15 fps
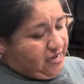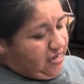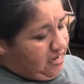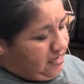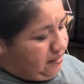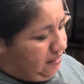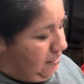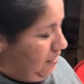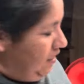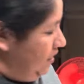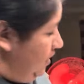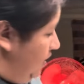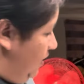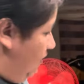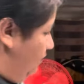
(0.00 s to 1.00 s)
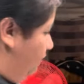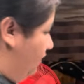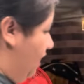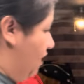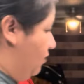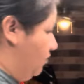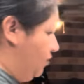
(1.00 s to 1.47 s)
and then
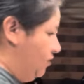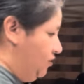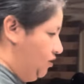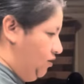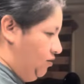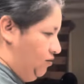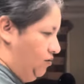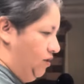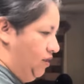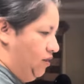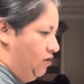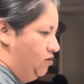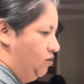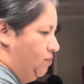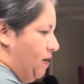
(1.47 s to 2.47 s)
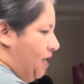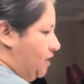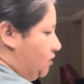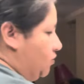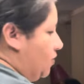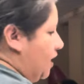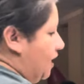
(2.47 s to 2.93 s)
flour to get those
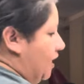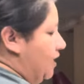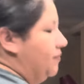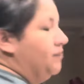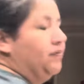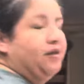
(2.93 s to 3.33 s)
pans ready.